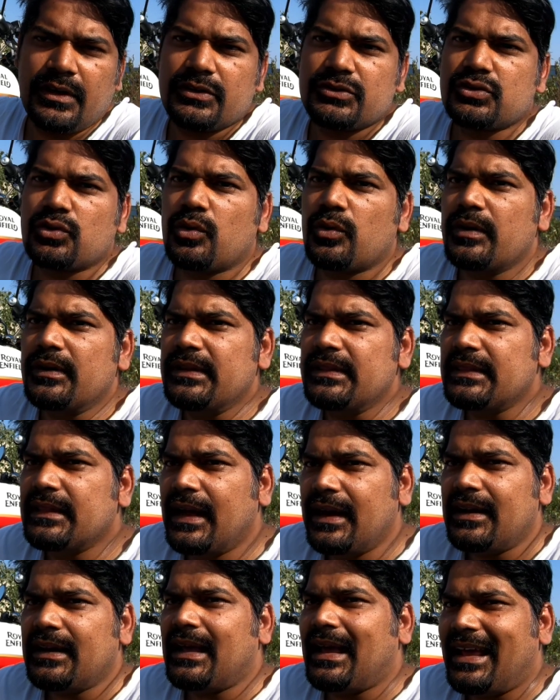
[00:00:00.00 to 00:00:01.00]
So in
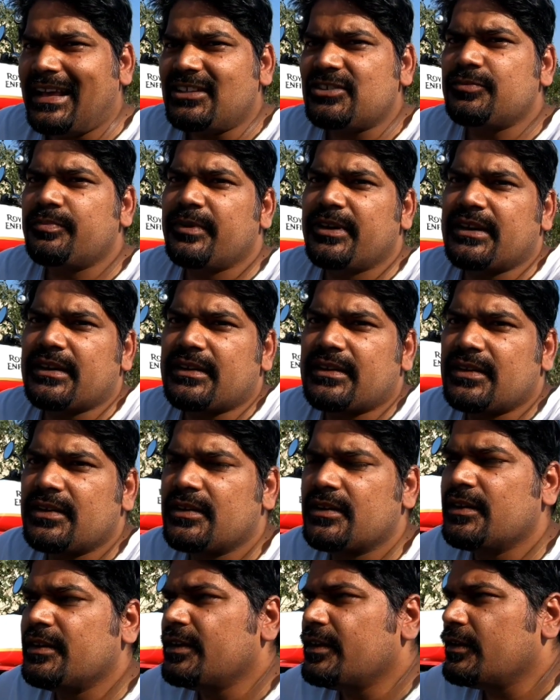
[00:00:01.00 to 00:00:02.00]
that aspect,
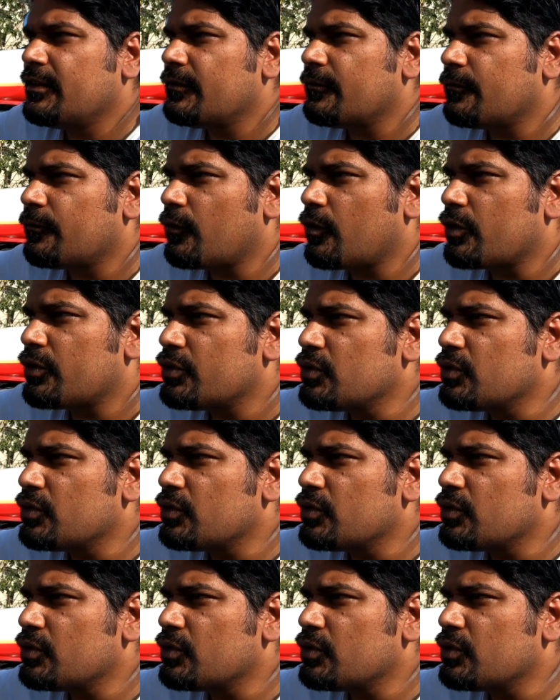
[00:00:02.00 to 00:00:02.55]
for